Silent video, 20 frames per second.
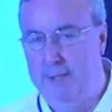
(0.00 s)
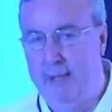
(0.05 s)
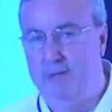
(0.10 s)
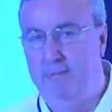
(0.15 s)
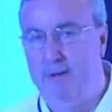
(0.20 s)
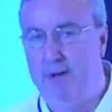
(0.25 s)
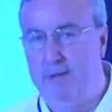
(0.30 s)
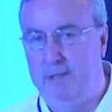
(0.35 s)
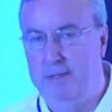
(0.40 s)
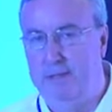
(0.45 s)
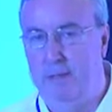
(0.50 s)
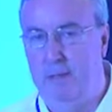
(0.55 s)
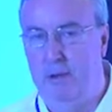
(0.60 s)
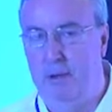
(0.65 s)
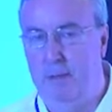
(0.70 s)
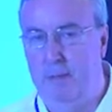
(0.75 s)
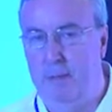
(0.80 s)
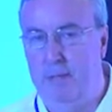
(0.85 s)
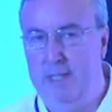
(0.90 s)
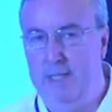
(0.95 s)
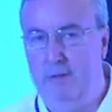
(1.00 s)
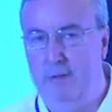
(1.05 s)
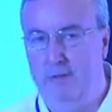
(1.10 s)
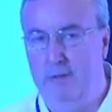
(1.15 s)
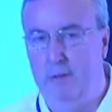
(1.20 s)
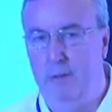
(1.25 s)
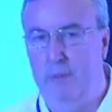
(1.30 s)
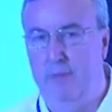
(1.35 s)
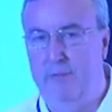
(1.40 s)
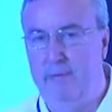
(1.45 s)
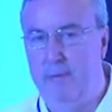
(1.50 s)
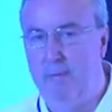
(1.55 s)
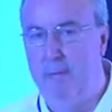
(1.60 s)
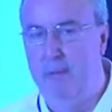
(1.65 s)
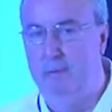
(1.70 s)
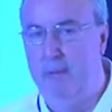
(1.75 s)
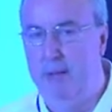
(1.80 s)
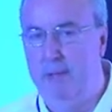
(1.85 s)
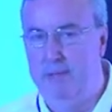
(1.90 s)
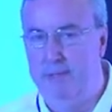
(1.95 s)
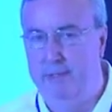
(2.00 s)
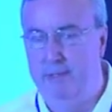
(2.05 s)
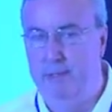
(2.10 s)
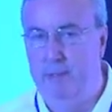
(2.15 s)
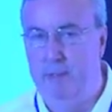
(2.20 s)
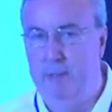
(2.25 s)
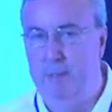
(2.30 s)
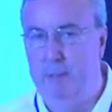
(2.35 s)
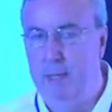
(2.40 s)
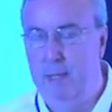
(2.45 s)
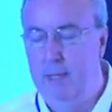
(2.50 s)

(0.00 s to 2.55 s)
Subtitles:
the advanced economies, not all of them, but most of them,